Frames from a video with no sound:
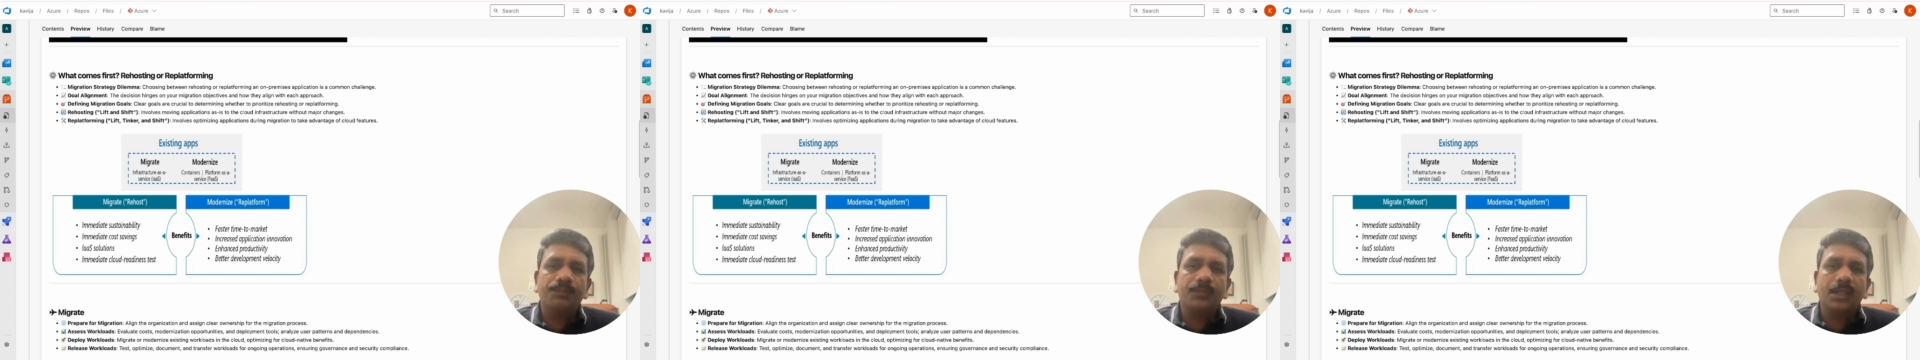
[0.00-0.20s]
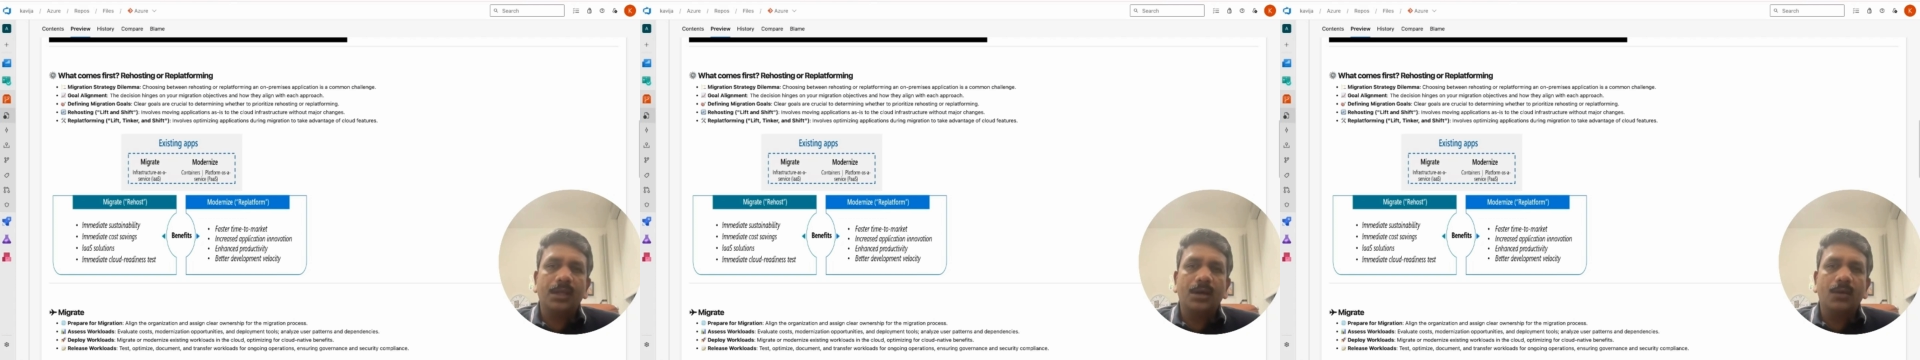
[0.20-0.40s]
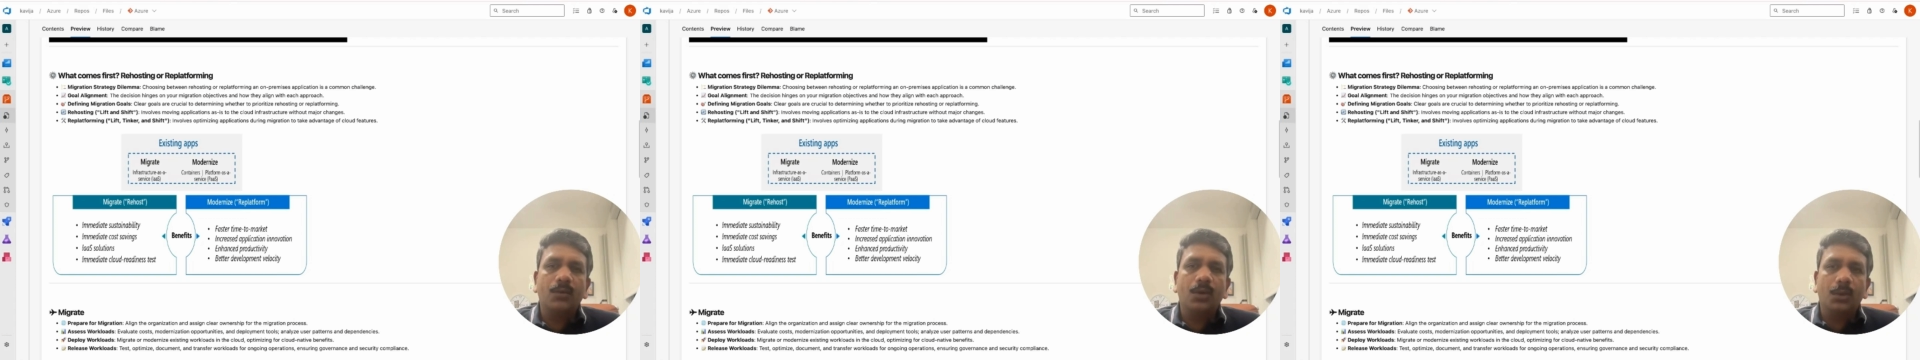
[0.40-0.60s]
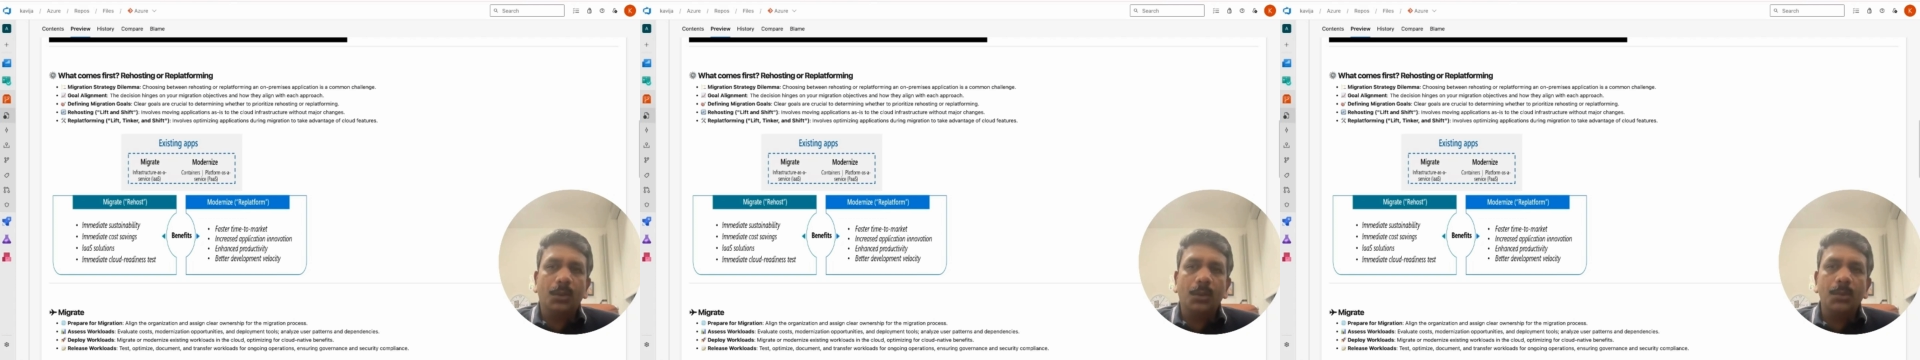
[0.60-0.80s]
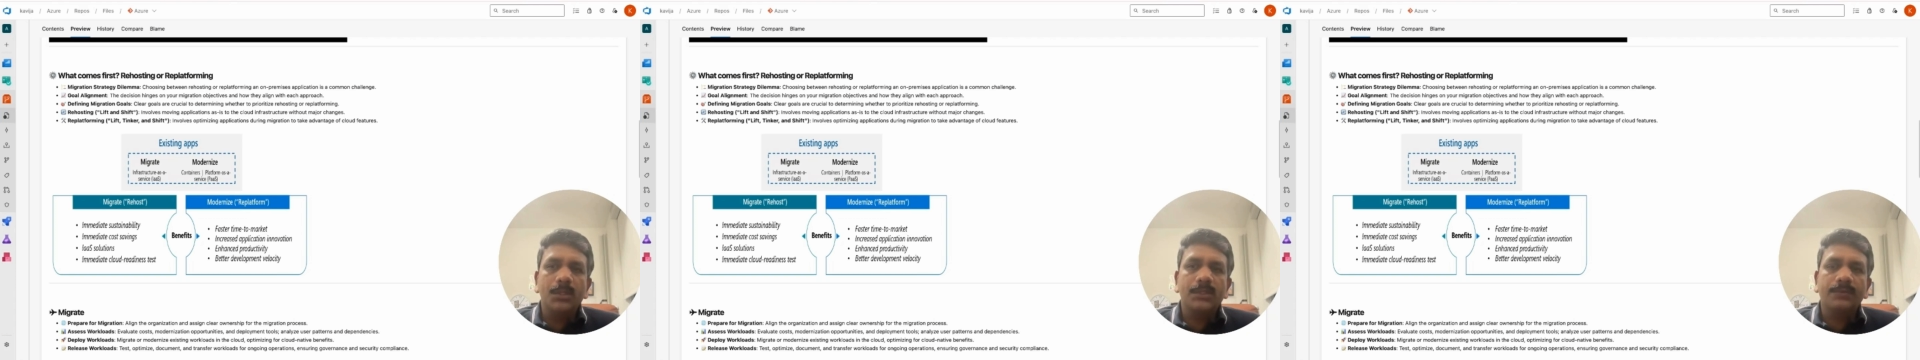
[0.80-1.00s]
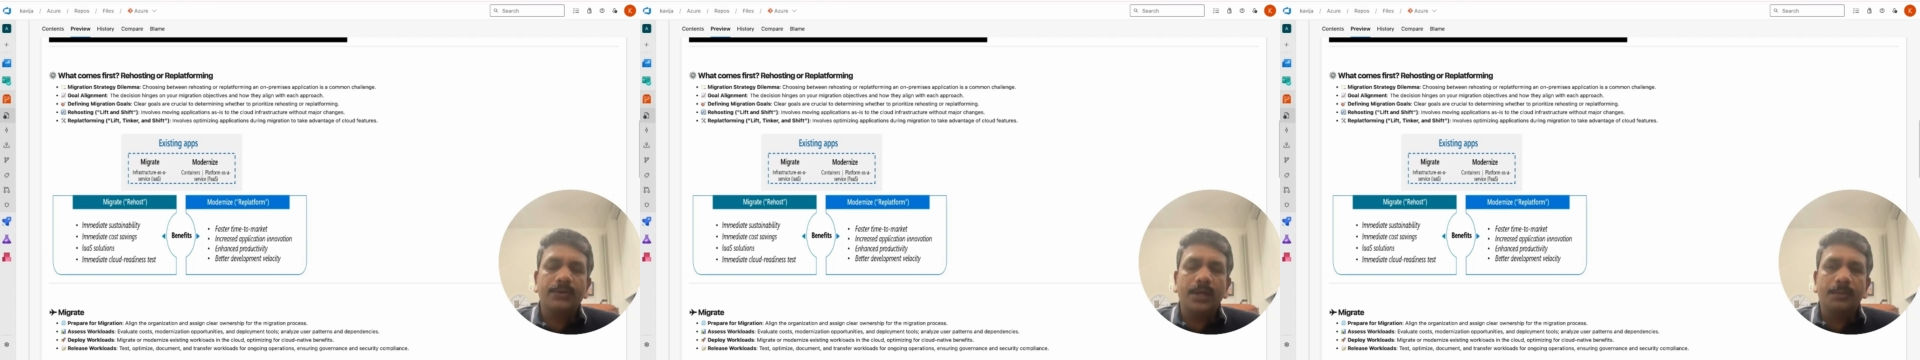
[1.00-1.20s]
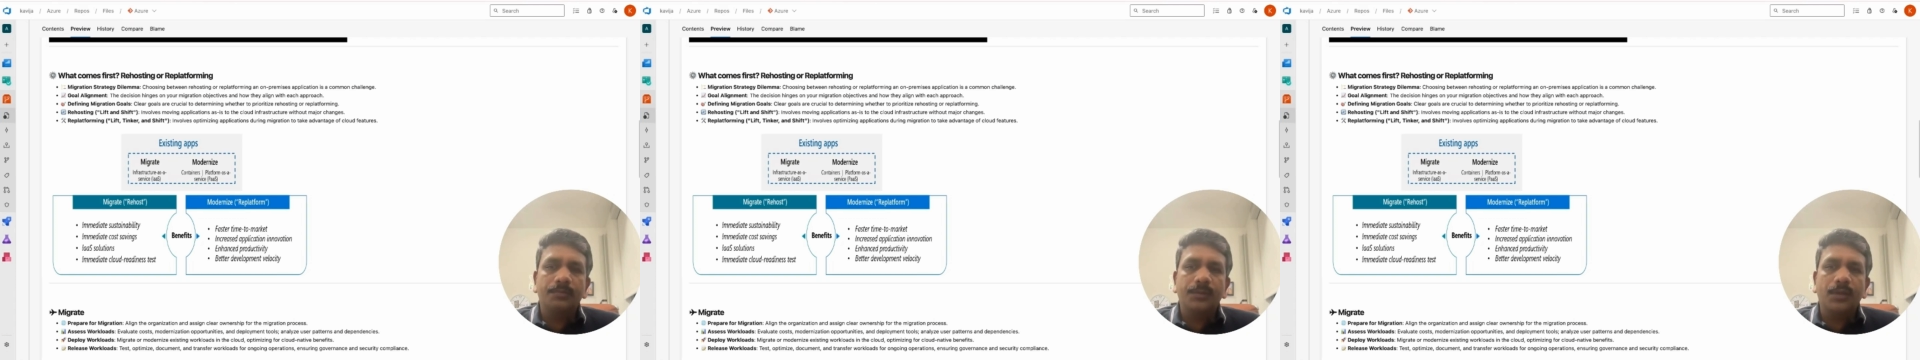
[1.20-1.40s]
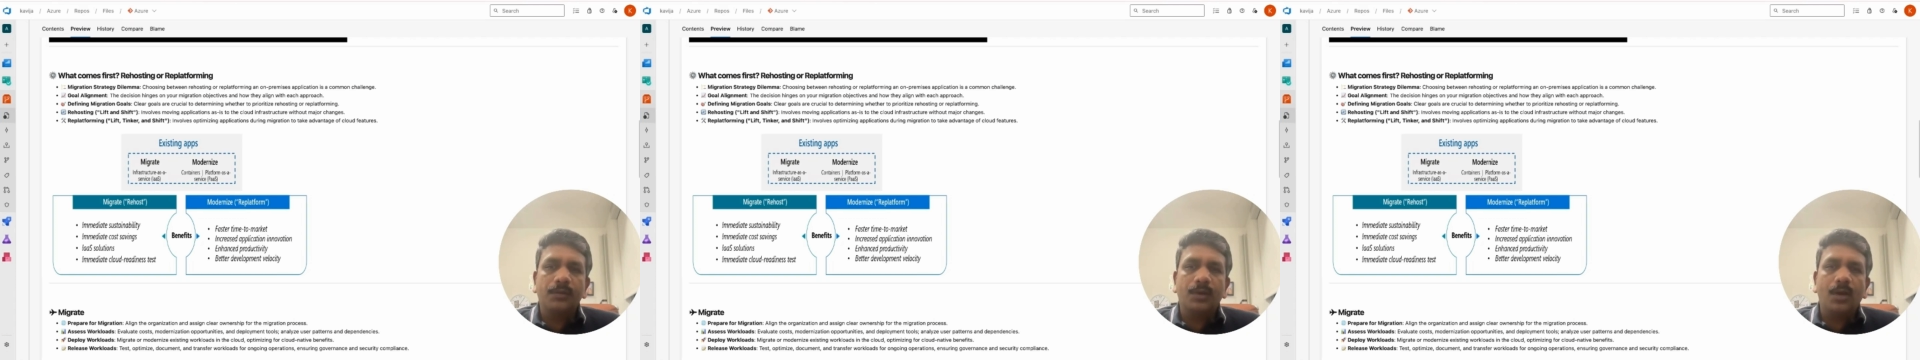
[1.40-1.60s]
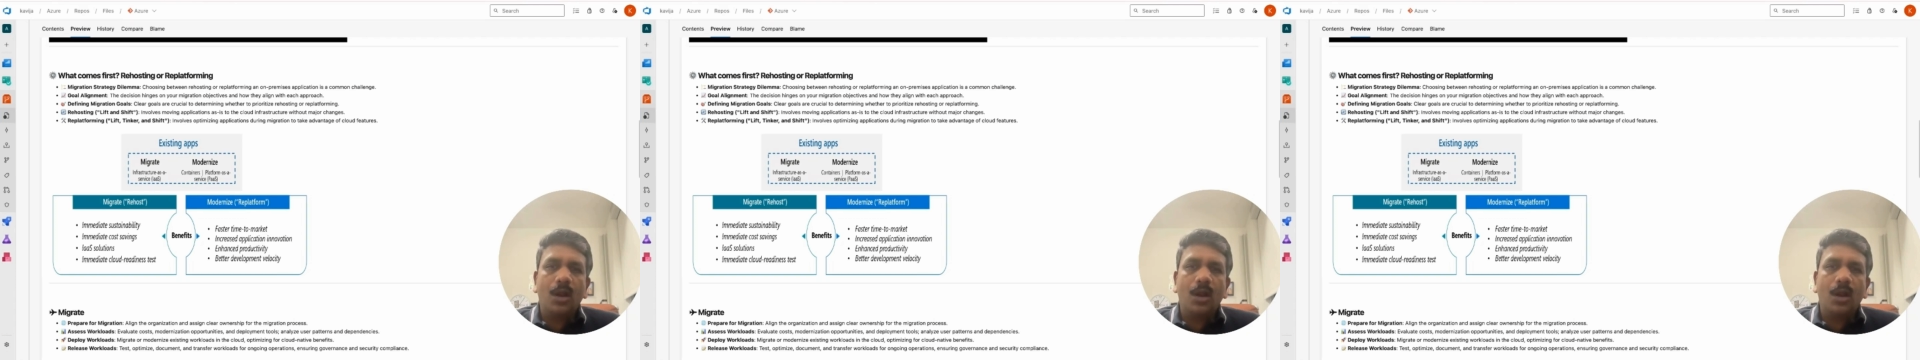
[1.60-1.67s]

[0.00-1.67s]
workloads from your